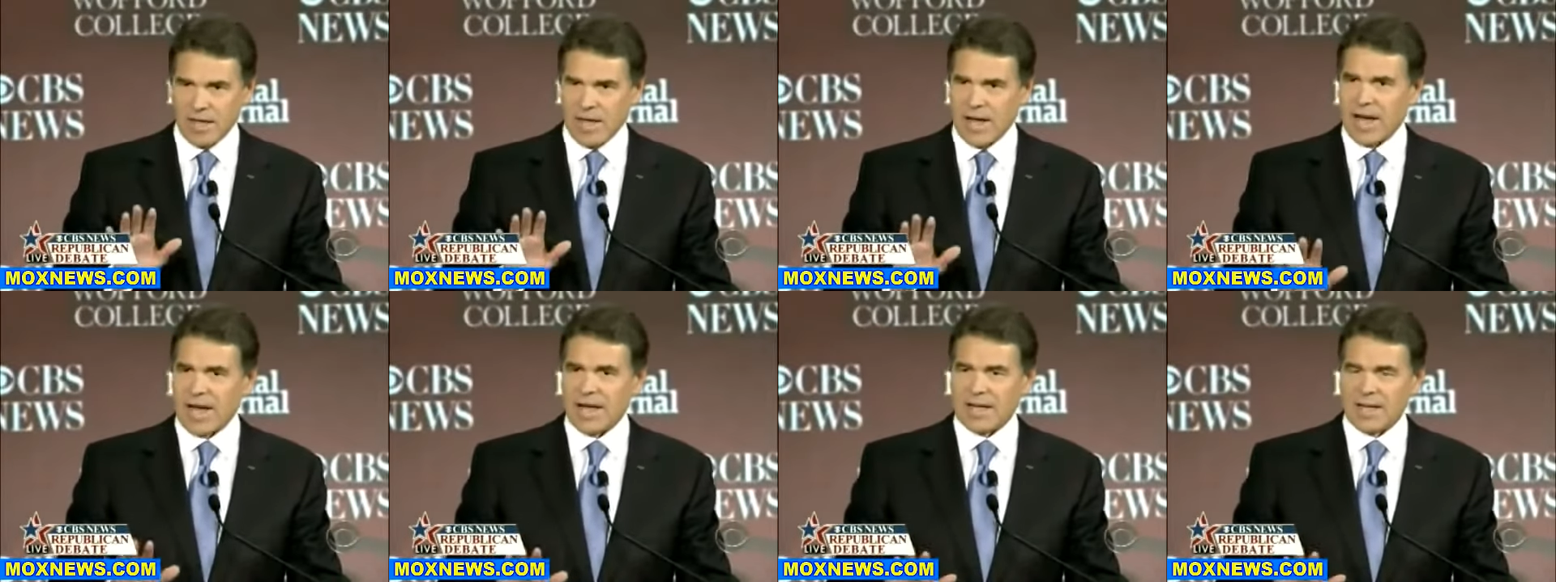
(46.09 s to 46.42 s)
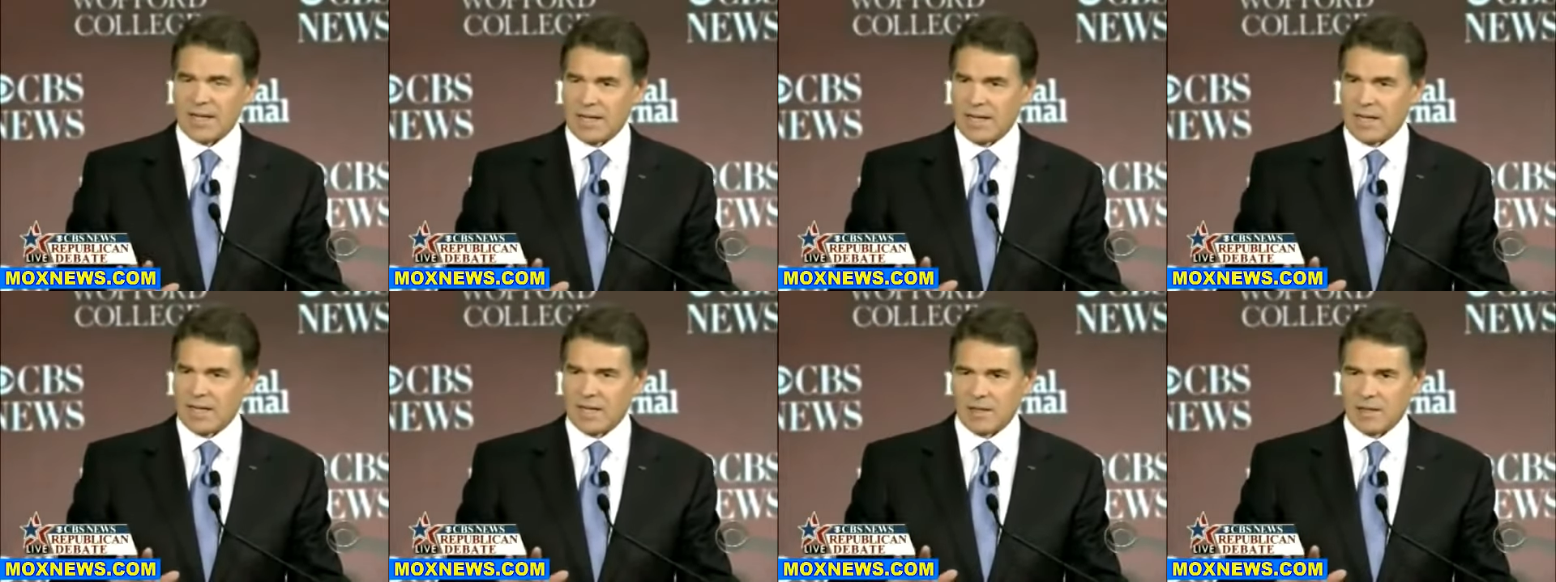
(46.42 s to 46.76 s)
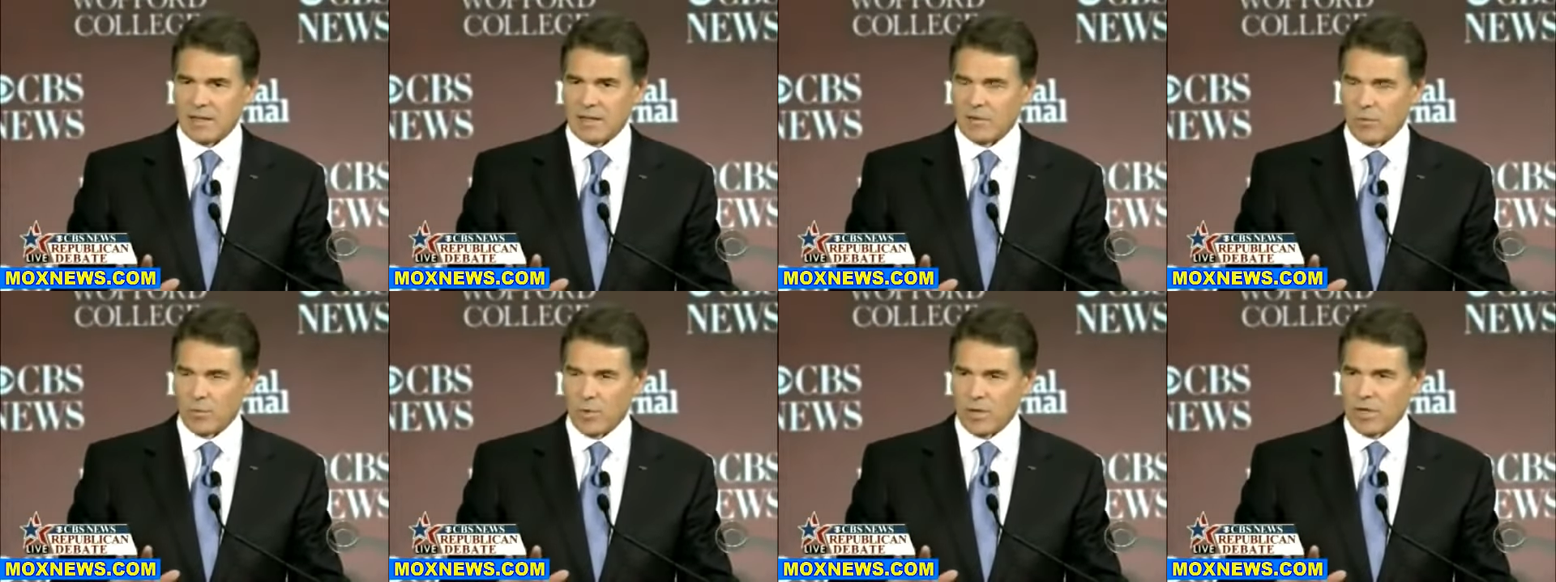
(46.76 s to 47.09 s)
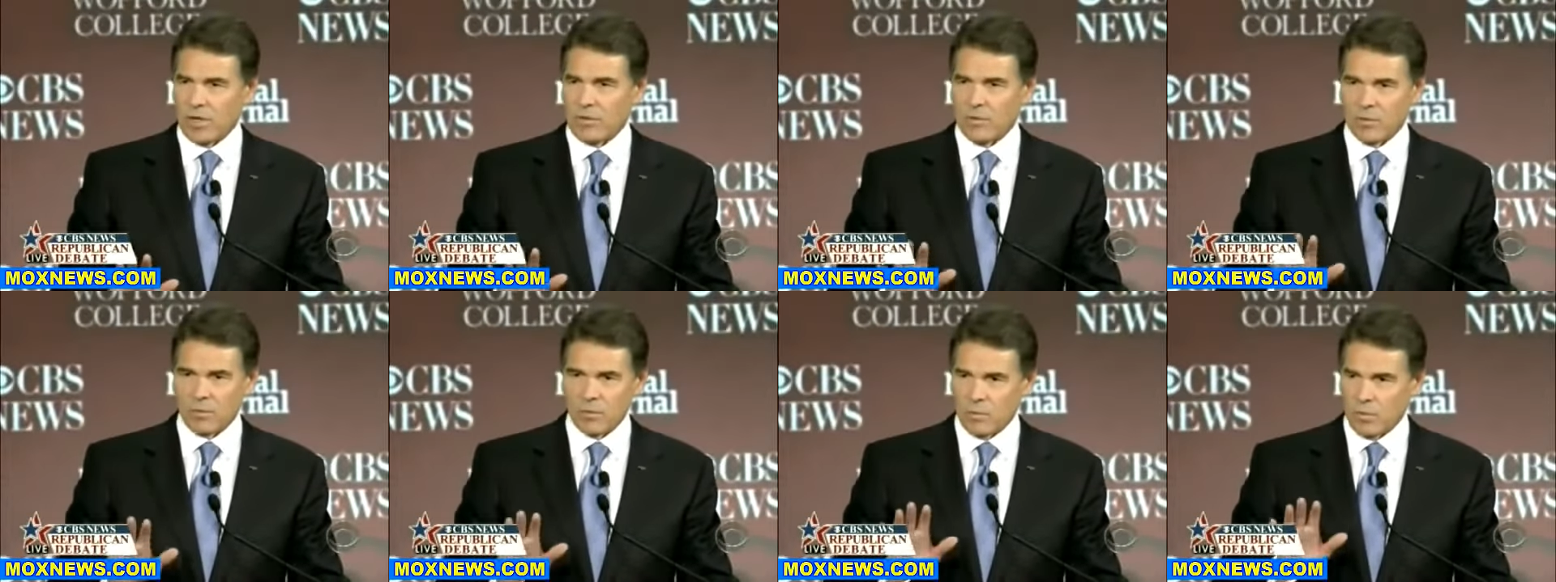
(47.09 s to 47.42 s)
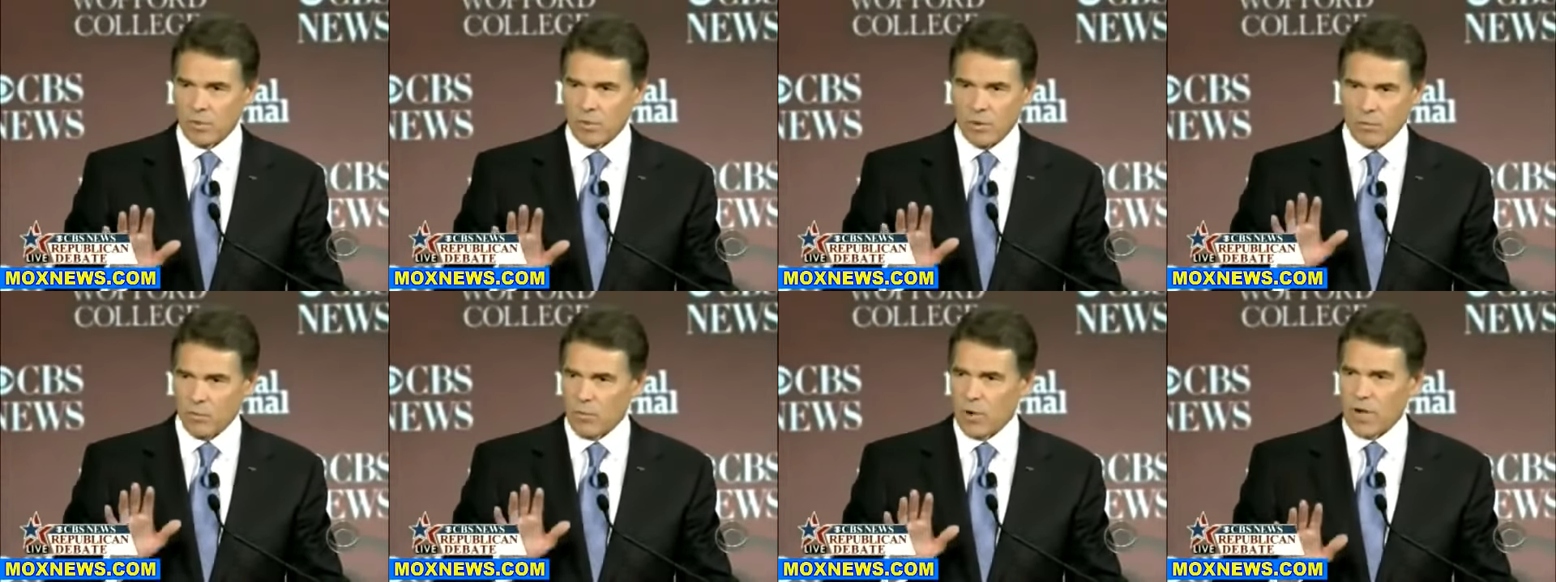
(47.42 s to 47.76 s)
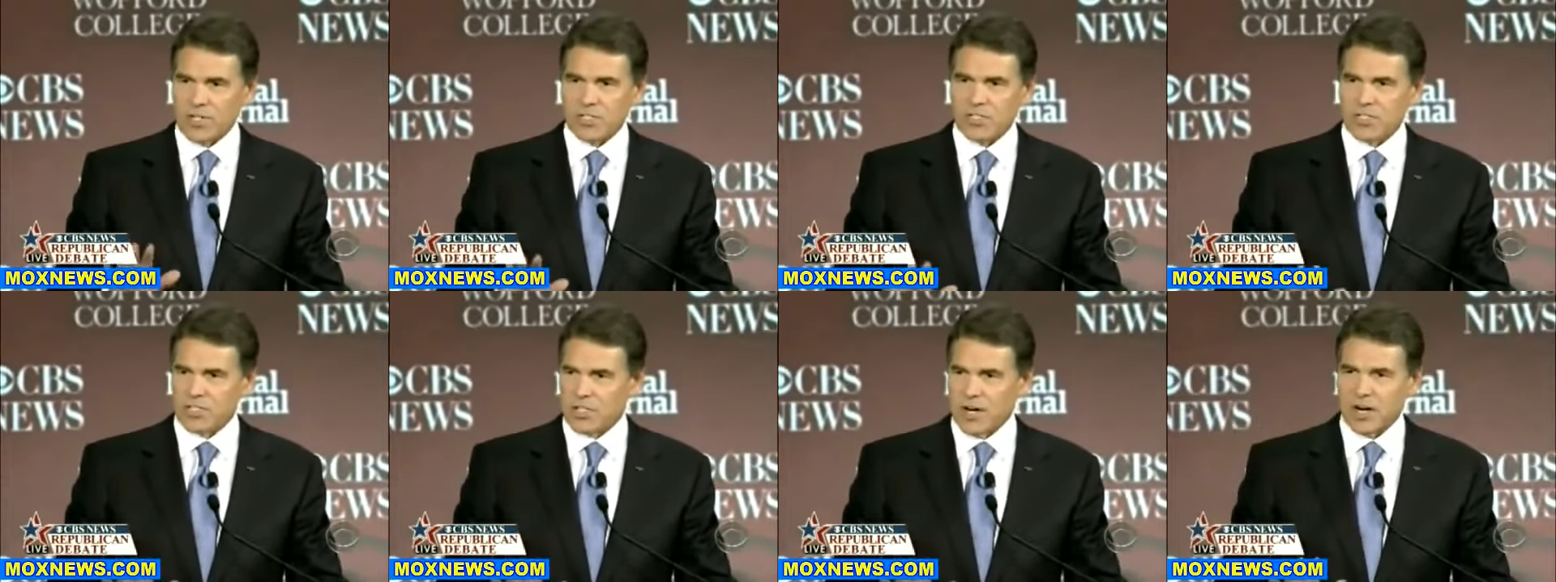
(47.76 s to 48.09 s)
The idea that we will have
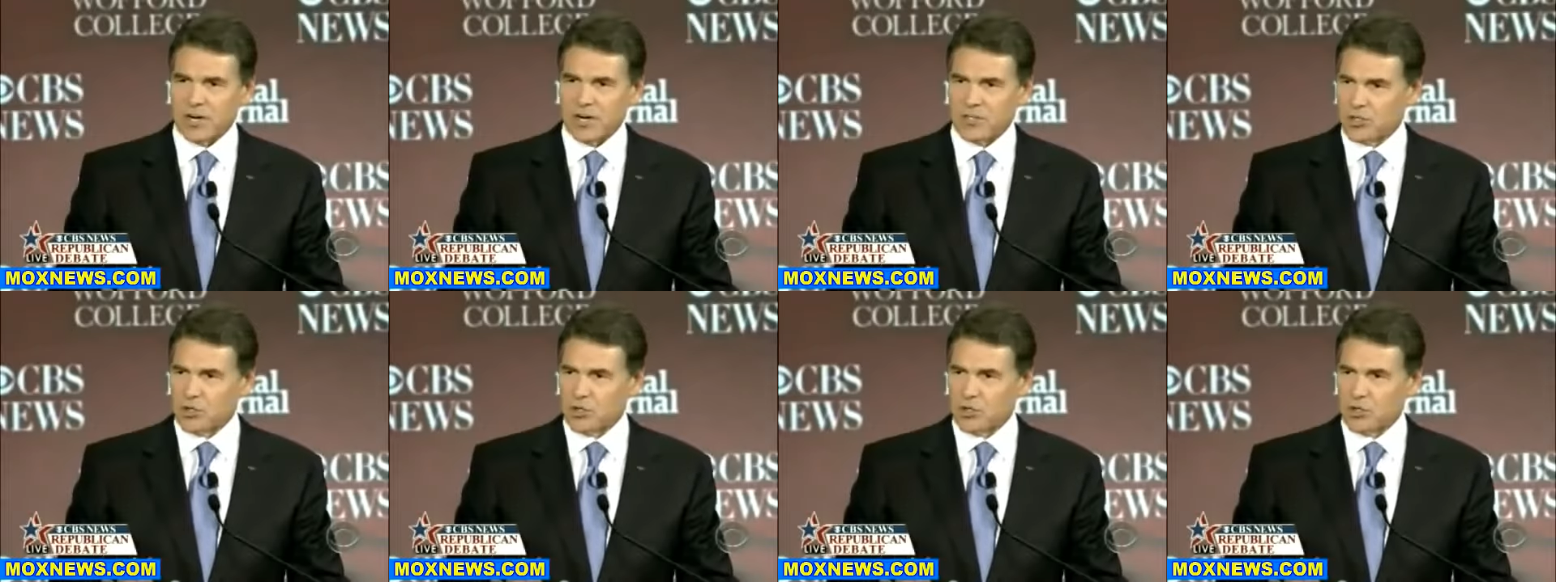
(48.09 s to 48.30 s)
wasted